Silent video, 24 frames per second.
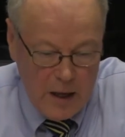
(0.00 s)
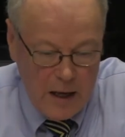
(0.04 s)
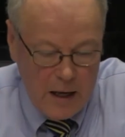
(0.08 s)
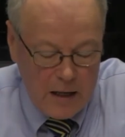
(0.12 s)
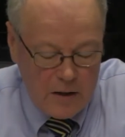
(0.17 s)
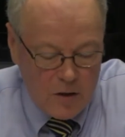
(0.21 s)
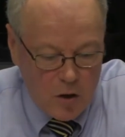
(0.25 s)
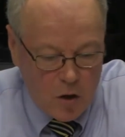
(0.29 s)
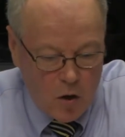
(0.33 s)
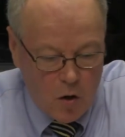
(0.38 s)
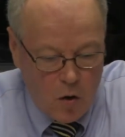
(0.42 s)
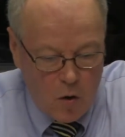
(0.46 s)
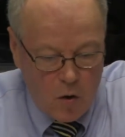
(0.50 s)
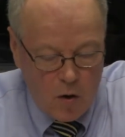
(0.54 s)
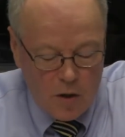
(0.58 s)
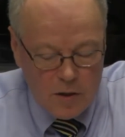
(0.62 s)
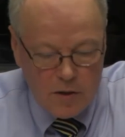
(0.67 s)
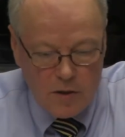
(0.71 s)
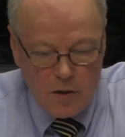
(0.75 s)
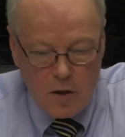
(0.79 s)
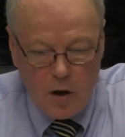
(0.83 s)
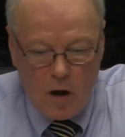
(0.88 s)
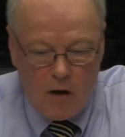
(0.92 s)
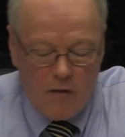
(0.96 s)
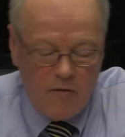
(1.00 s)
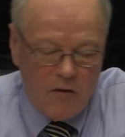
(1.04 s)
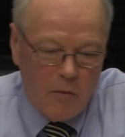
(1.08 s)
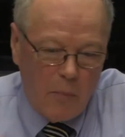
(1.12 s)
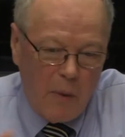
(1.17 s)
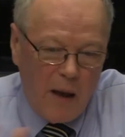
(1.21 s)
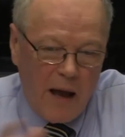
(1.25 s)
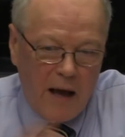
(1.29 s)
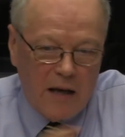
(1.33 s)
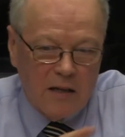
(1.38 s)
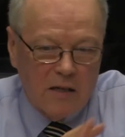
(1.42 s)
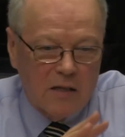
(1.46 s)
In the course of the
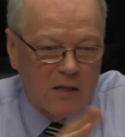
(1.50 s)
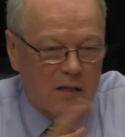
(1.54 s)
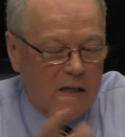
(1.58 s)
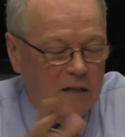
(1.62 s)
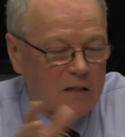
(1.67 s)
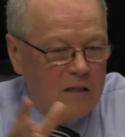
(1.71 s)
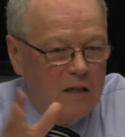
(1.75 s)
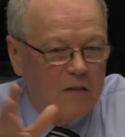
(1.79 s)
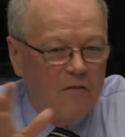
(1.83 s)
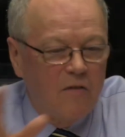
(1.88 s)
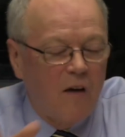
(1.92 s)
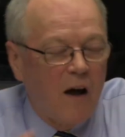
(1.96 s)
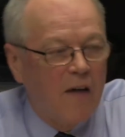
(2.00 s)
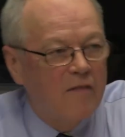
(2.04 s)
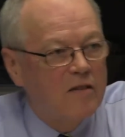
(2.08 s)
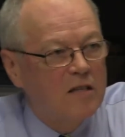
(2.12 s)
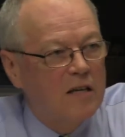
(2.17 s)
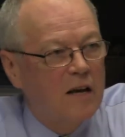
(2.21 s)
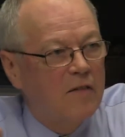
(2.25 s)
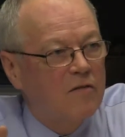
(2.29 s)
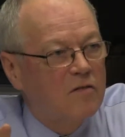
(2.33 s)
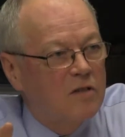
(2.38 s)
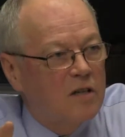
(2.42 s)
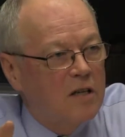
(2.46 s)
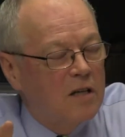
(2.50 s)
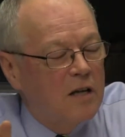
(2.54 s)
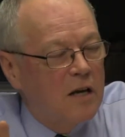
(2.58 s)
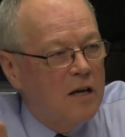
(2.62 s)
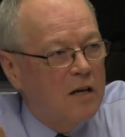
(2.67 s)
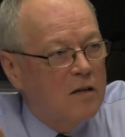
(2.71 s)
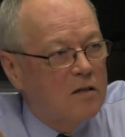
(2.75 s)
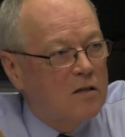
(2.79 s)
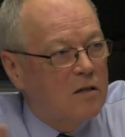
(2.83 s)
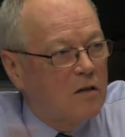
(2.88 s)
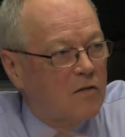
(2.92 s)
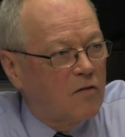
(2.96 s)
past 65, 70
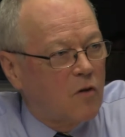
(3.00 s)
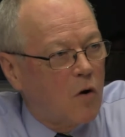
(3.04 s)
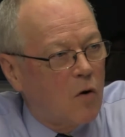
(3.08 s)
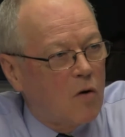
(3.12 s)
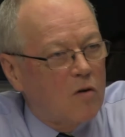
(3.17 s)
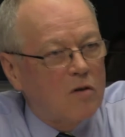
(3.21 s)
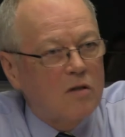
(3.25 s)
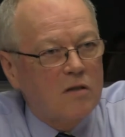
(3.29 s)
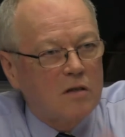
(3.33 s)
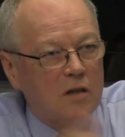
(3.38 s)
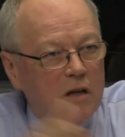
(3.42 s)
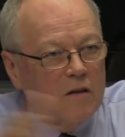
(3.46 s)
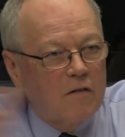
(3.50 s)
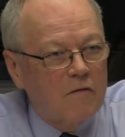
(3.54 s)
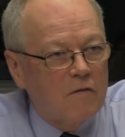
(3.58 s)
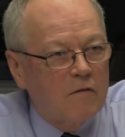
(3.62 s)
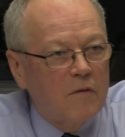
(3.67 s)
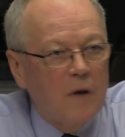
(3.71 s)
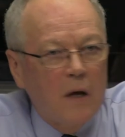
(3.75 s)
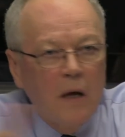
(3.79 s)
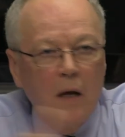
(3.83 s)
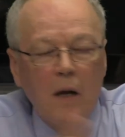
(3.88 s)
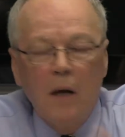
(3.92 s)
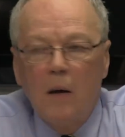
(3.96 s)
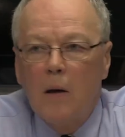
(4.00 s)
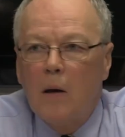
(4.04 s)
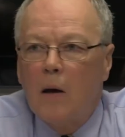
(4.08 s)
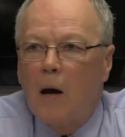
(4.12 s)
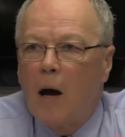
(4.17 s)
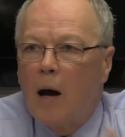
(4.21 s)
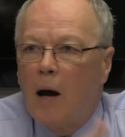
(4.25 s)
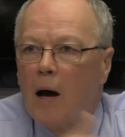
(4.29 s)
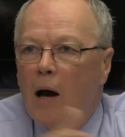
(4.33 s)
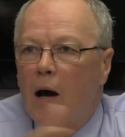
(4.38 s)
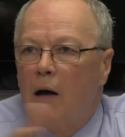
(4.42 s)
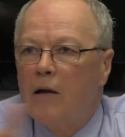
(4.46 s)
years, of course, the
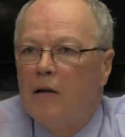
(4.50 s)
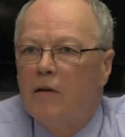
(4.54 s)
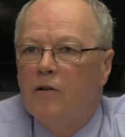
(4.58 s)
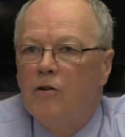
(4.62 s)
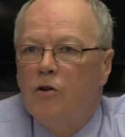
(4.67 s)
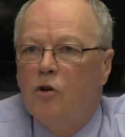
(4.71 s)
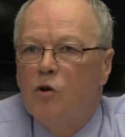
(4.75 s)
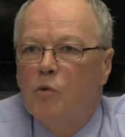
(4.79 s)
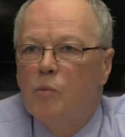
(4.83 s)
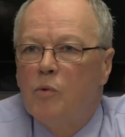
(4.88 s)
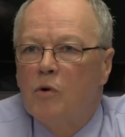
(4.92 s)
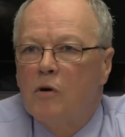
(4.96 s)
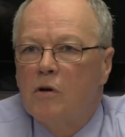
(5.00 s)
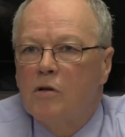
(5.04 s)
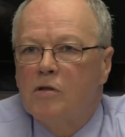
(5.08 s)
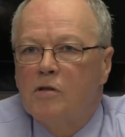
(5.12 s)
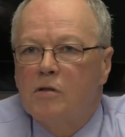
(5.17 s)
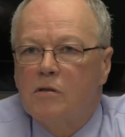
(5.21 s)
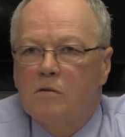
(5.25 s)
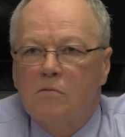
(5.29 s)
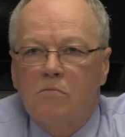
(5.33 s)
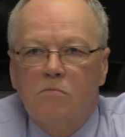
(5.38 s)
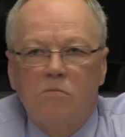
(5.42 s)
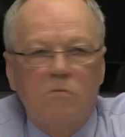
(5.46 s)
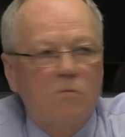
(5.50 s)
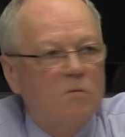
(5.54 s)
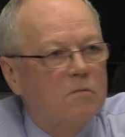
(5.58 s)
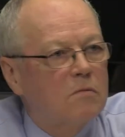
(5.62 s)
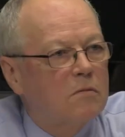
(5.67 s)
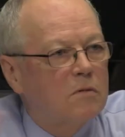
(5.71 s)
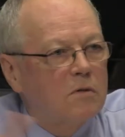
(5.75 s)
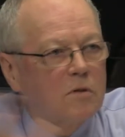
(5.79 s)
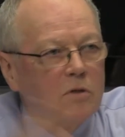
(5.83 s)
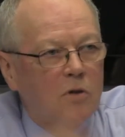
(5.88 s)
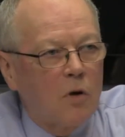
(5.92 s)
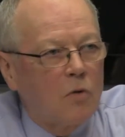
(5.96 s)
numerous
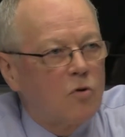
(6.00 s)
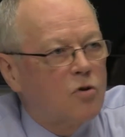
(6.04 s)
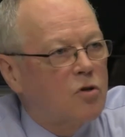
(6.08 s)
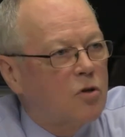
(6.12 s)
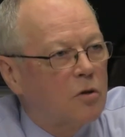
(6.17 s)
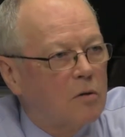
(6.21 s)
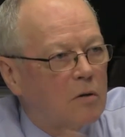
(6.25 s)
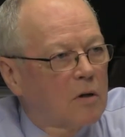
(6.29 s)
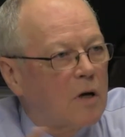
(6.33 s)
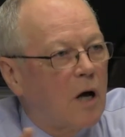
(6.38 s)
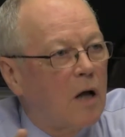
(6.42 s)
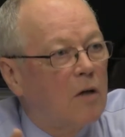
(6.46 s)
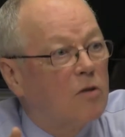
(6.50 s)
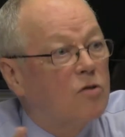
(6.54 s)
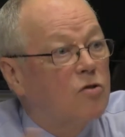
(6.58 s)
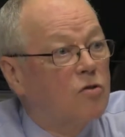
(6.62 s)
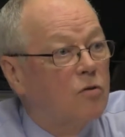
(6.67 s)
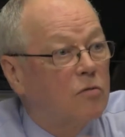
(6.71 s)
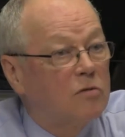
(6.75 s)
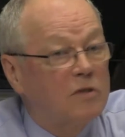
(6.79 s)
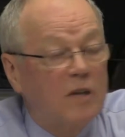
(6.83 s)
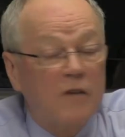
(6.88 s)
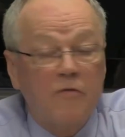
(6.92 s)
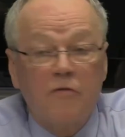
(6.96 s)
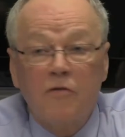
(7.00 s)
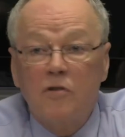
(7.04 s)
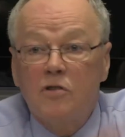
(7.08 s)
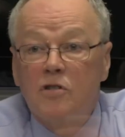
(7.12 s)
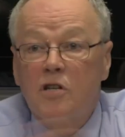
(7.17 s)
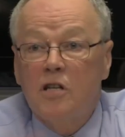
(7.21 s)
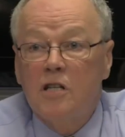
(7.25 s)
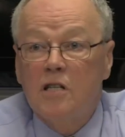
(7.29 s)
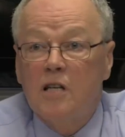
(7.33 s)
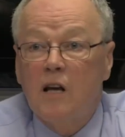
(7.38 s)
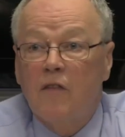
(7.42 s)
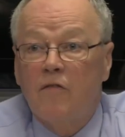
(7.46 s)
social, cultural
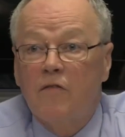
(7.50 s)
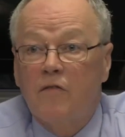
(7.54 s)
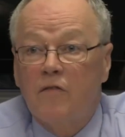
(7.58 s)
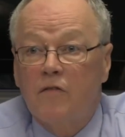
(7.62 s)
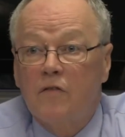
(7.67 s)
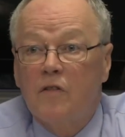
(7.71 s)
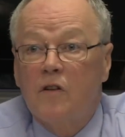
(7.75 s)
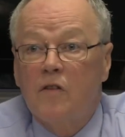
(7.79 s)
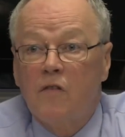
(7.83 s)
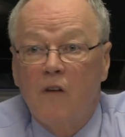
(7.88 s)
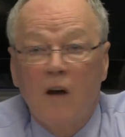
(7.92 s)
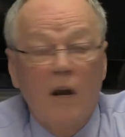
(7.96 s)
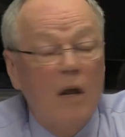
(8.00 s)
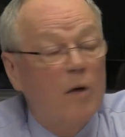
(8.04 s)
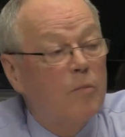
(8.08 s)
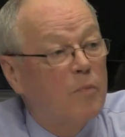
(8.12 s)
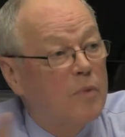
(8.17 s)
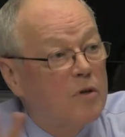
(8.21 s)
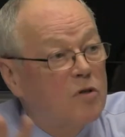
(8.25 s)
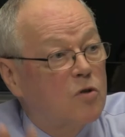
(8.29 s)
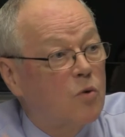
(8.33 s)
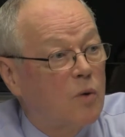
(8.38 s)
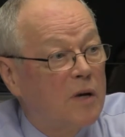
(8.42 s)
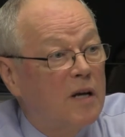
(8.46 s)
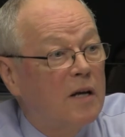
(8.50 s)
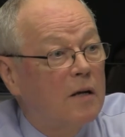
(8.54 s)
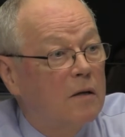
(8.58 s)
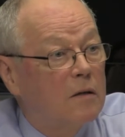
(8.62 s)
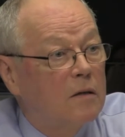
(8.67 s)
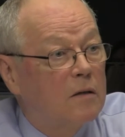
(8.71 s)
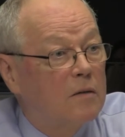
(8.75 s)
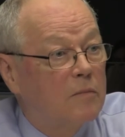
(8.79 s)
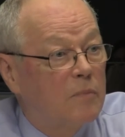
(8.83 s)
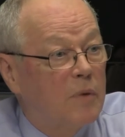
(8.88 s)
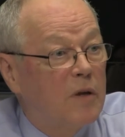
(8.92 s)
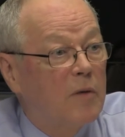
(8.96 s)
differences have developed between
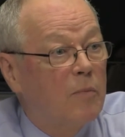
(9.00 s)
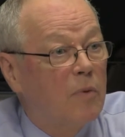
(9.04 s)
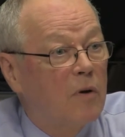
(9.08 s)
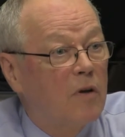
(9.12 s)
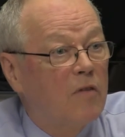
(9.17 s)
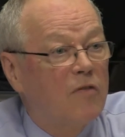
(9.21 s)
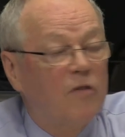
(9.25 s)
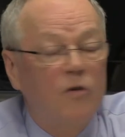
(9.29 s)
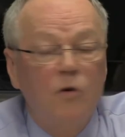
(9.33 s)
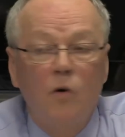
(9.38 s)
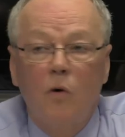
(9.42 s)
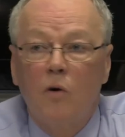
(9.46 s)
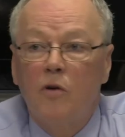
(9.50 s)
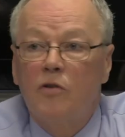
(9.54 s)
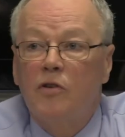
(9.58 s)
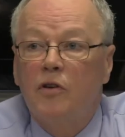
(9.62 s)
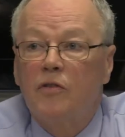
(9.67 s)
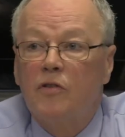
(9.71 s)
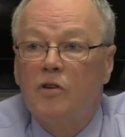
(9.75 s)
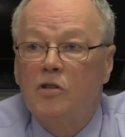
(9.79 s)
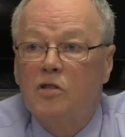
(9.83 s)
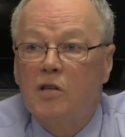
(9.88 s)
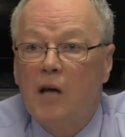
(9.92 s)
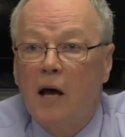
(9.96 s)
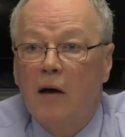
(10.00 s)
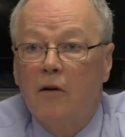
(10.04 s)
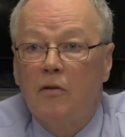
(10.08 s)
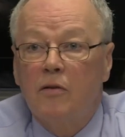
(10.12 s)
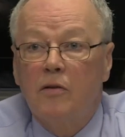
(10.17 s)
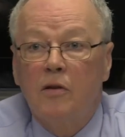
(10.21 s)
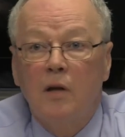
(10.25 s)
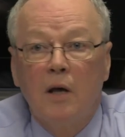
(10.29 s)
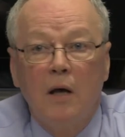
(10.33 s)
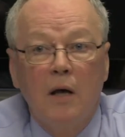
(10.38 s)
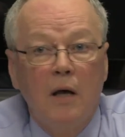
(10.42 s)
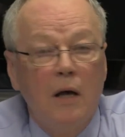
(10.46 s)
people of the North and the
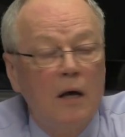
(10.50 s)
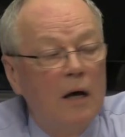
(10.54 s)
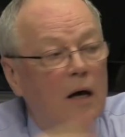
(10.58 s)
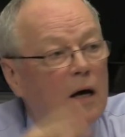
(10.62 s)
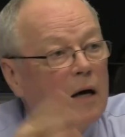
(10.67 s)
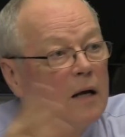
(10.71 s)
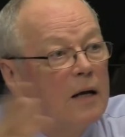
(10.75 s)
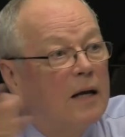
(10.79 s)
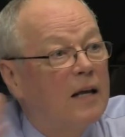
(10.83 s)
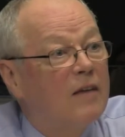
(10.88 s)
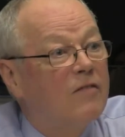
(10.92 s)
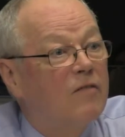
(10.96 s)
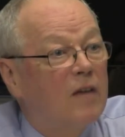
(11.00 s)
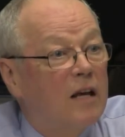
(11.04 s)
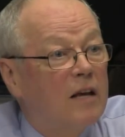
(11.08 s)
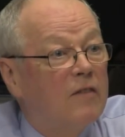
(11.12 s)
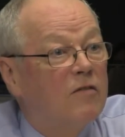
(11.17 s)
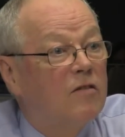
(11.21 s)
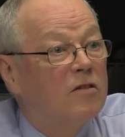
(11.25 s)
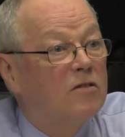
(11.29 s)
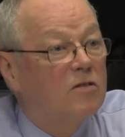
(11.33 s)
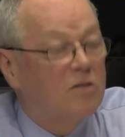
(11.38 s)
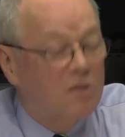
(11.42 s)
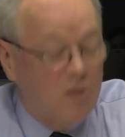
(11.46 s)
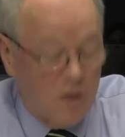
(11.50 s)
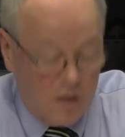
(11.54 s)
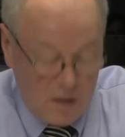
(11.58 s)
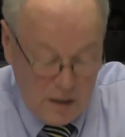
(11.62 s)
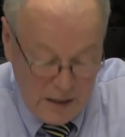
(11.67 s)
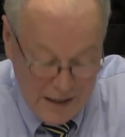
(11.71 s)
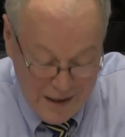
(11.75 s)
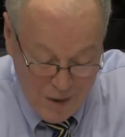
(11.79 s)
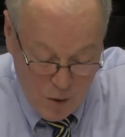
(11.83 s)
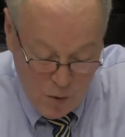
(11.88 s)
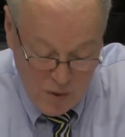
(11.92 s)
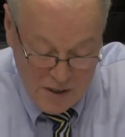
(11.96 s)
South, and even
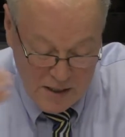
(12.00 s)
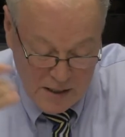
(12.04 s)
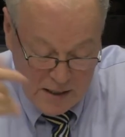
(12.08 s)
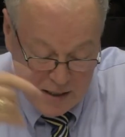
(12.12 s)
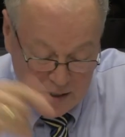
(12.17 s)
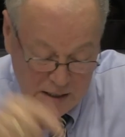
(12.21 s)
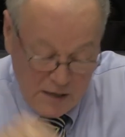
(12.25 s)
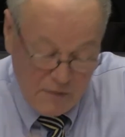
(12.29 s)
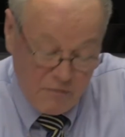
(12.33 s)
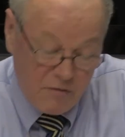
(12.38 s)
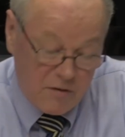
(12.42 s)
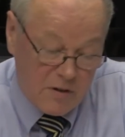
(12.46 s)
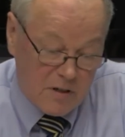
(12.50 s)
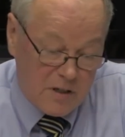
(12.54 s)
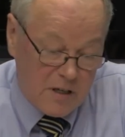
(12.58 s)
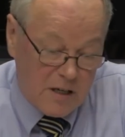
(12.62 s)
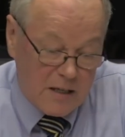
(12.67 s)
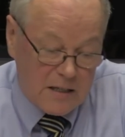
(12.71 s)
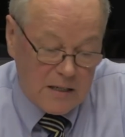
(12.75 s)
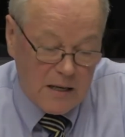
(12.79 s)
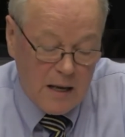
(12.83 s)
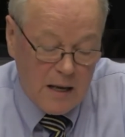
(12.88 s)
certain linguistic differences.